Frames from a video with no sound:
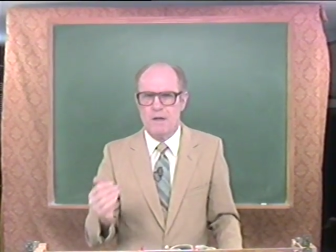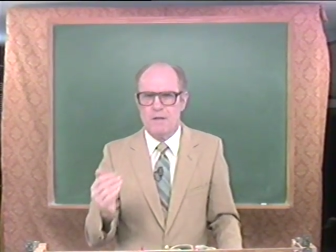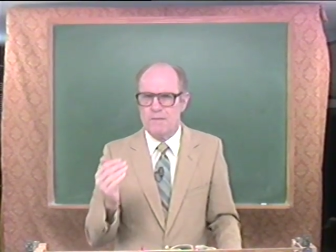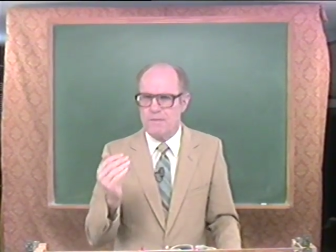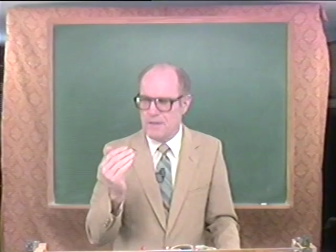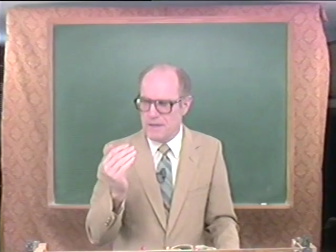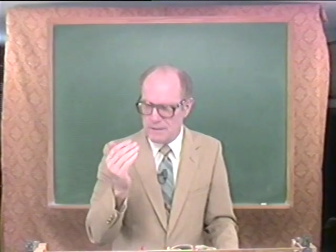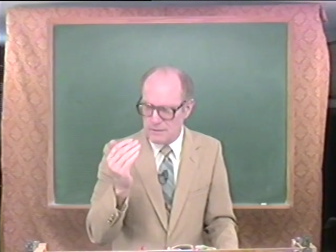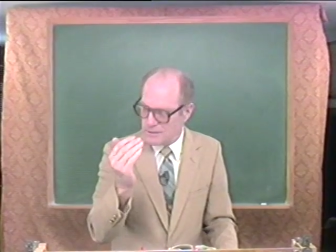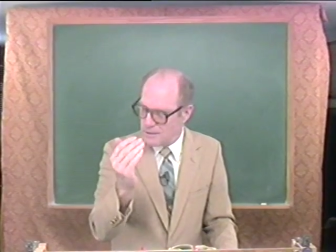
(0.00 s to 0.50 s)

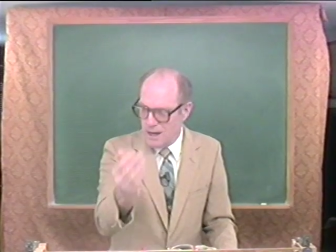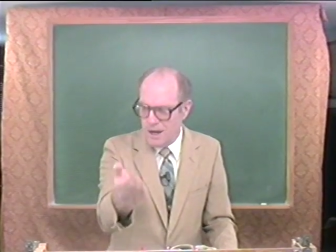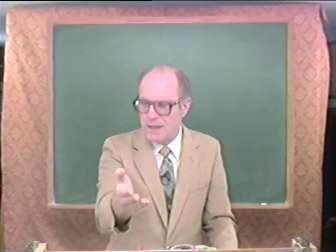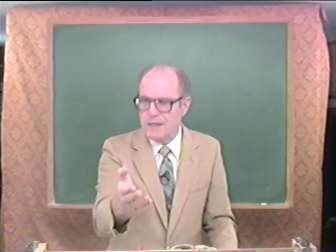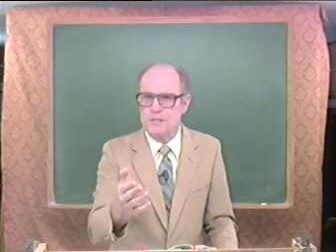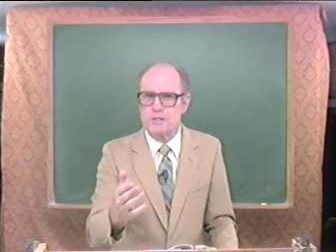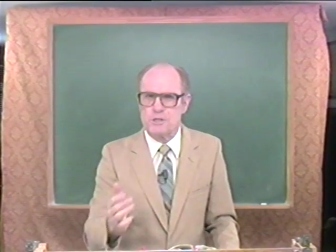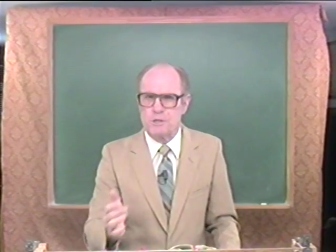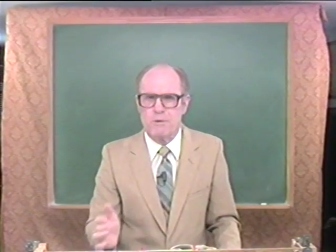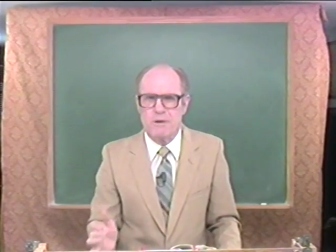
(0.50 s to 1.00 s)
then God
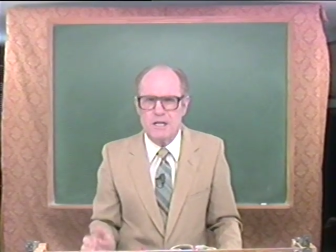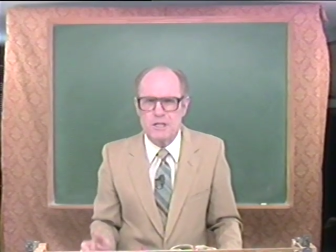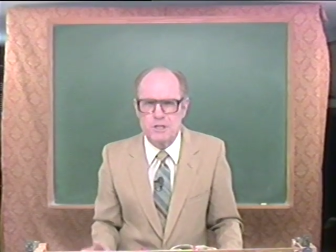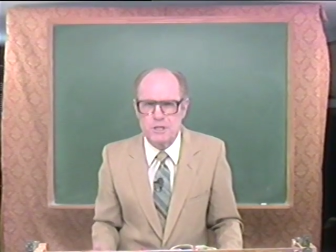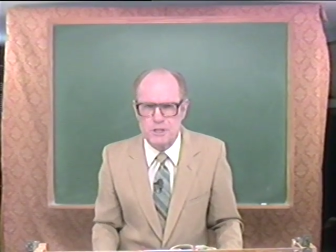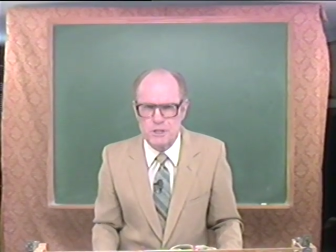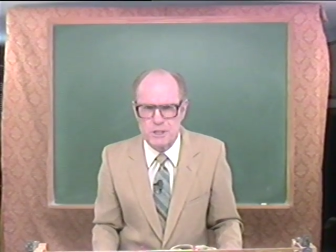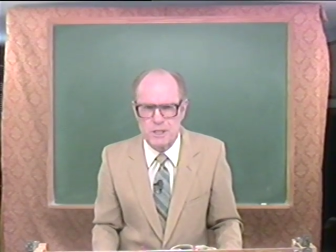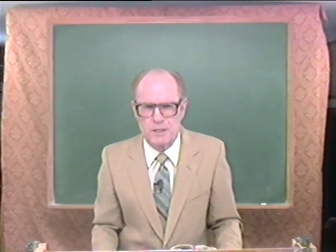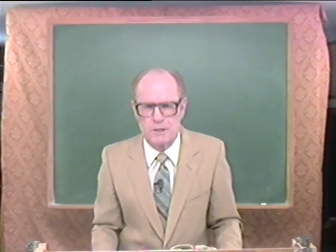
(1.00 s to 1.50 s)
is
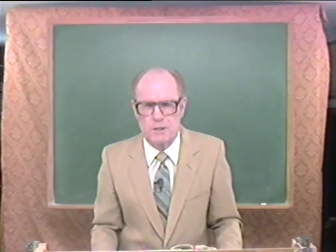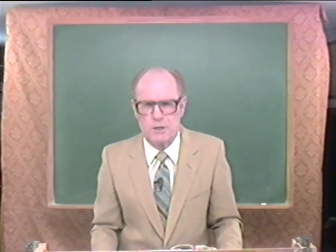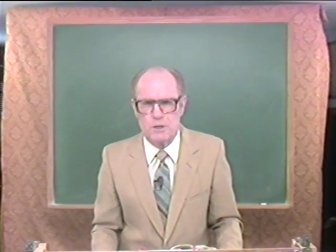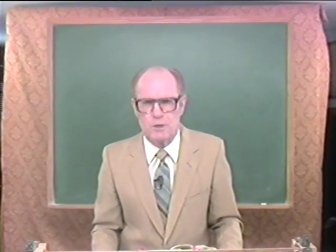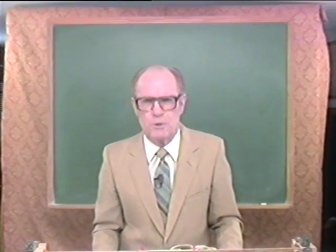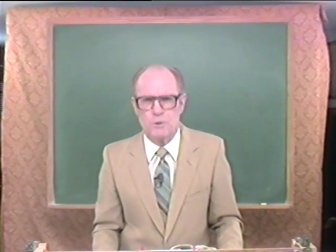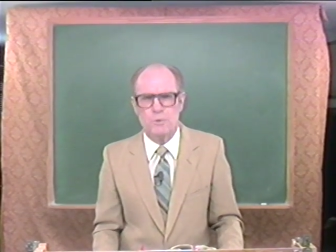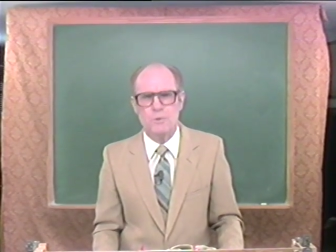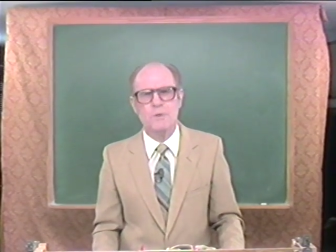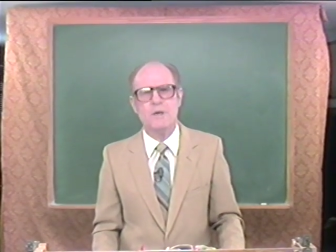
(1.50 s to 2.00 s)
gracious unto
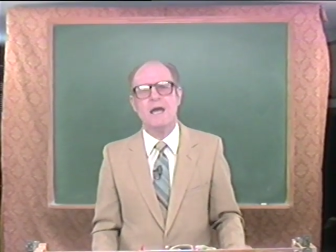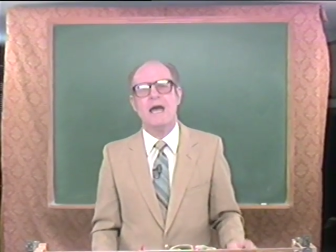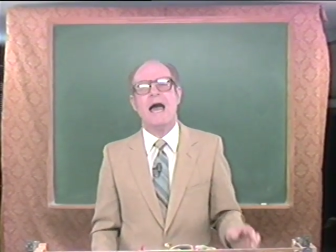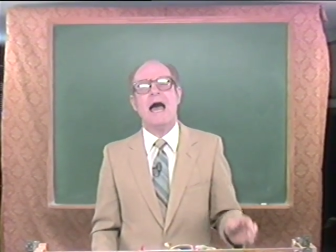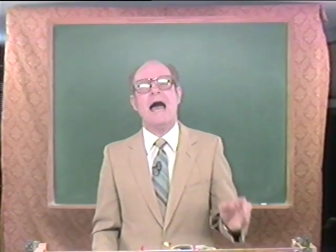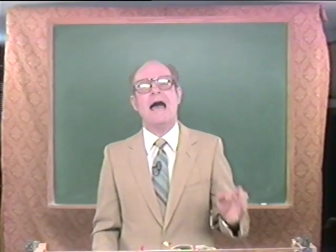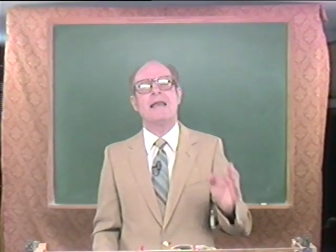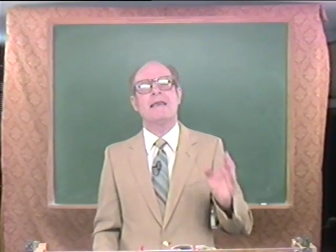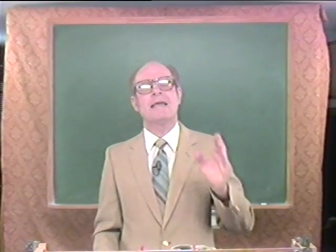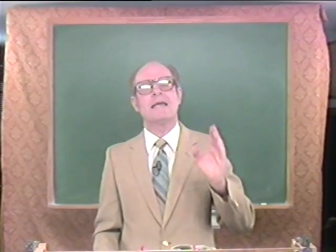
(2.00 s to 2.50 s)
you,
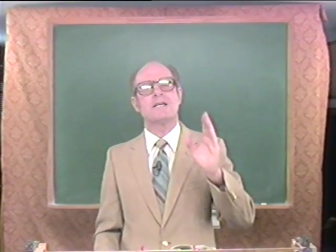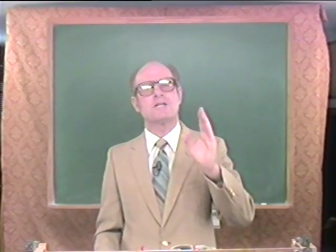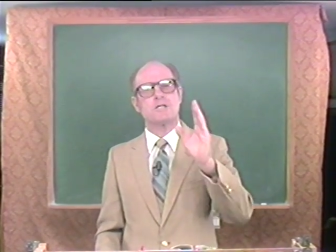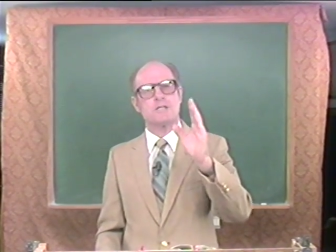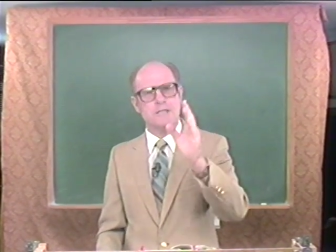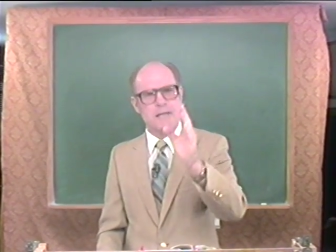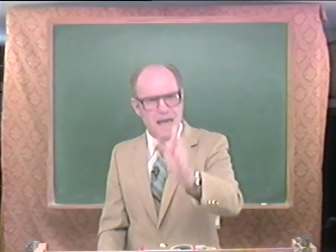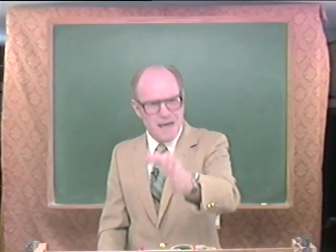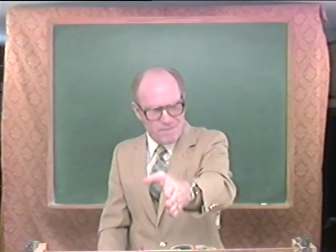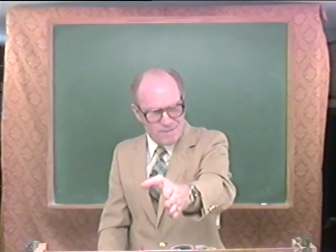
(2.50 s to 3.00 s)
and His
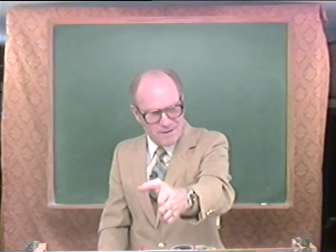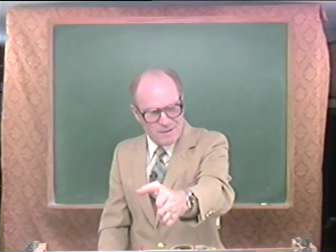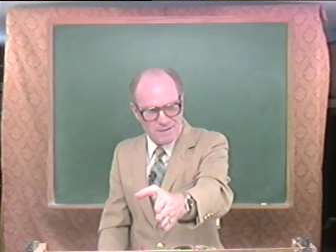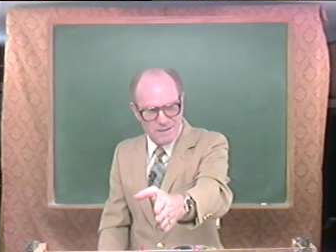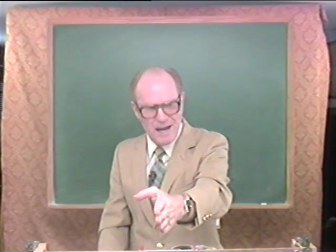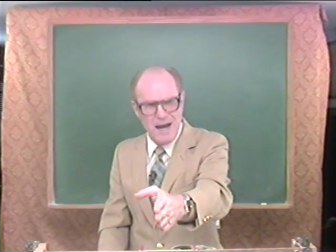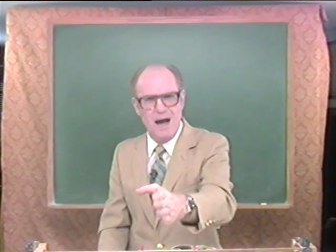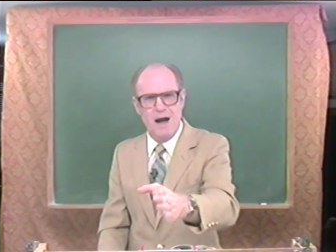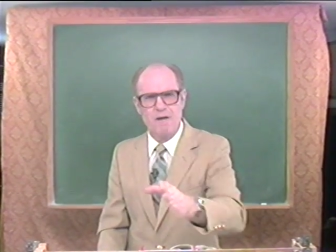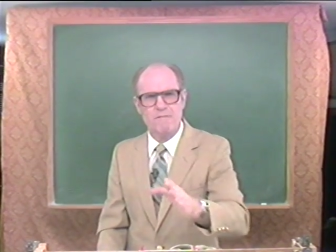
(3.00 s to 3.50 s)
death at
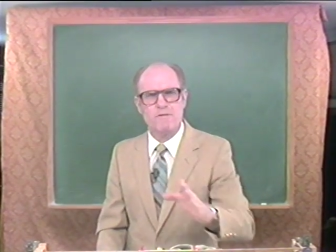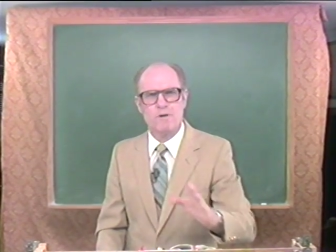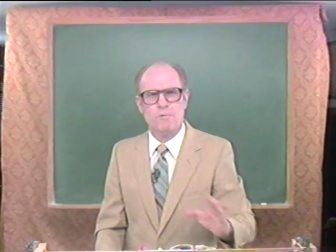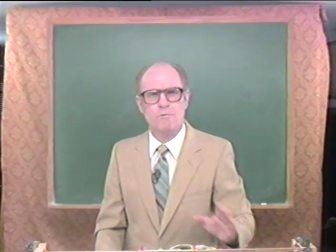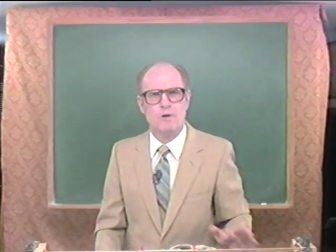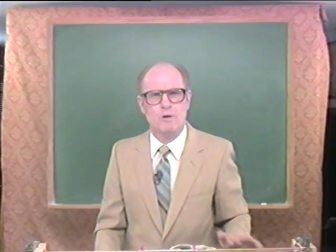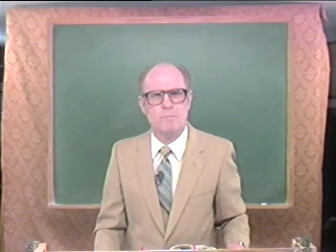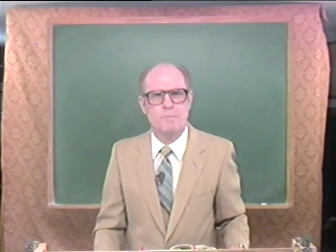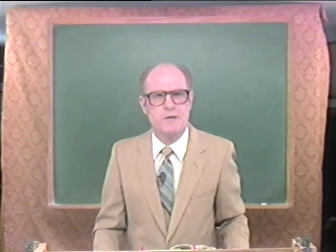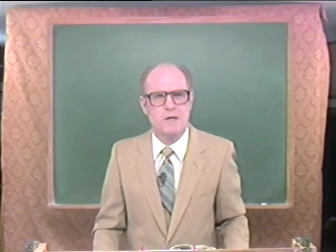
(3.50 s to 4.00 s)
Calvary
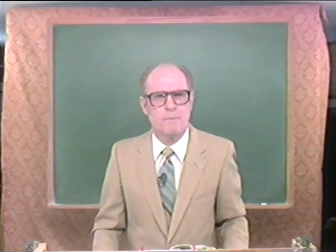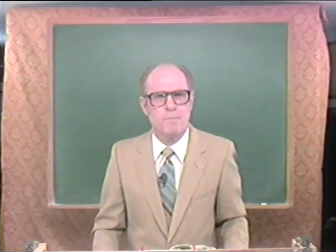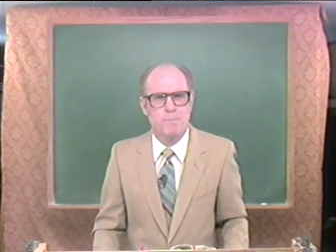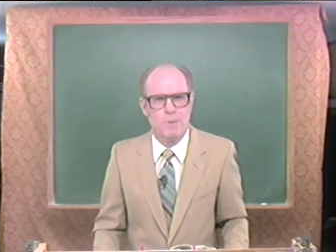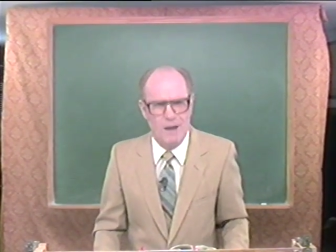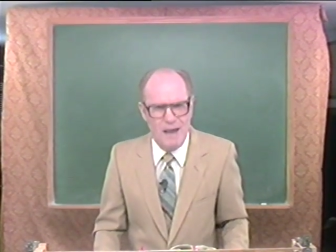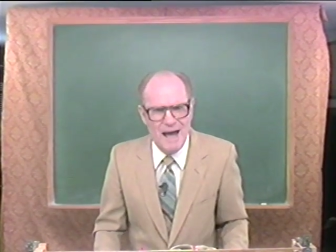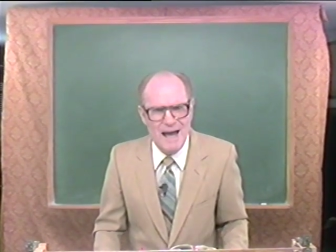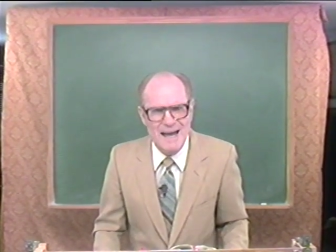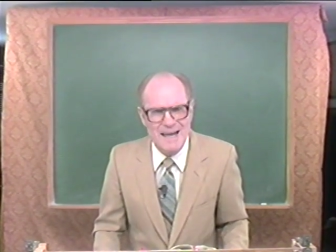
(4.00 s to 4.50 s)
will be
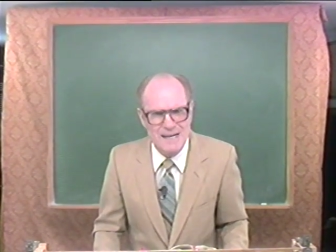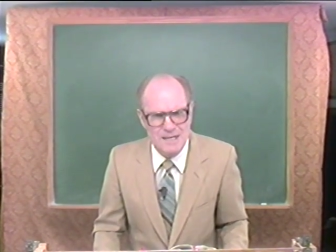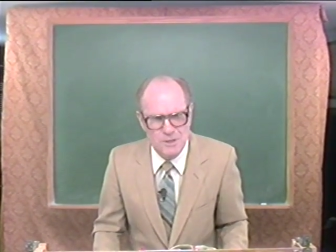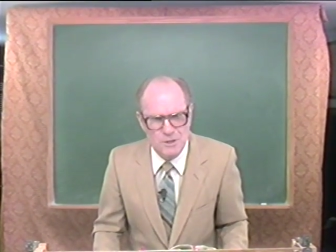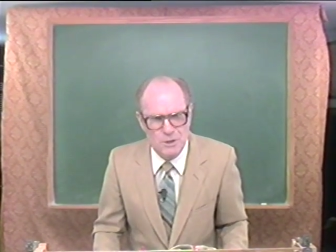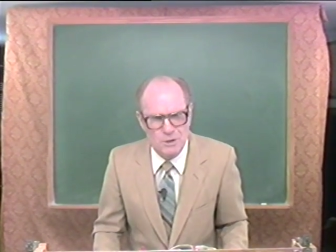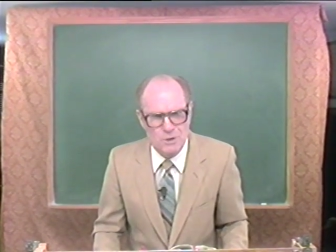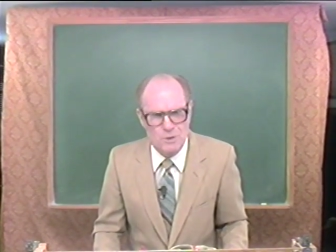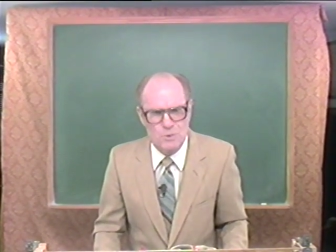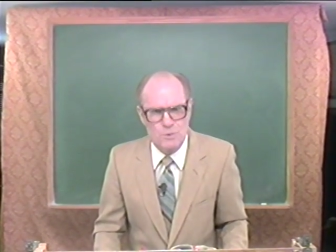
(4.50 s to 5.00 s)
applied
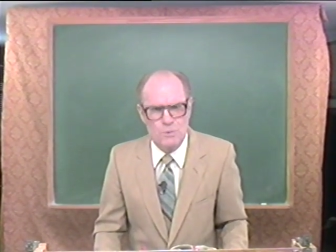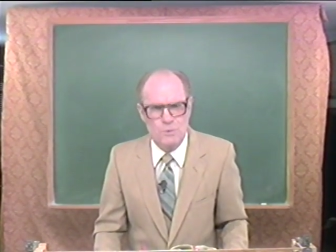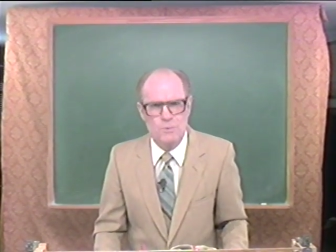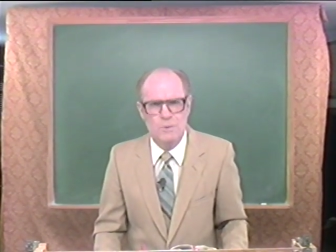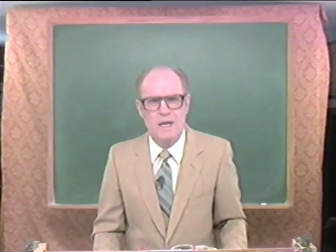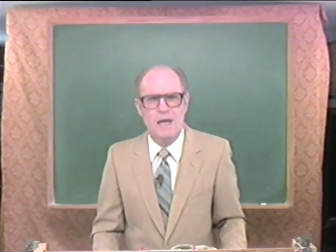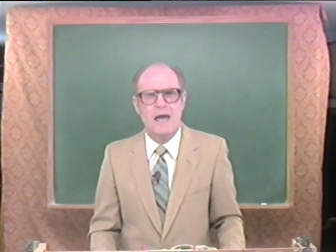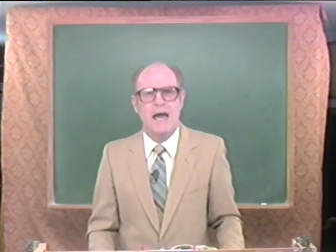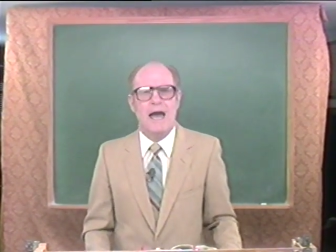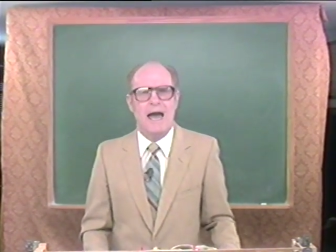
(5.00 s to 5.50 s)
to you,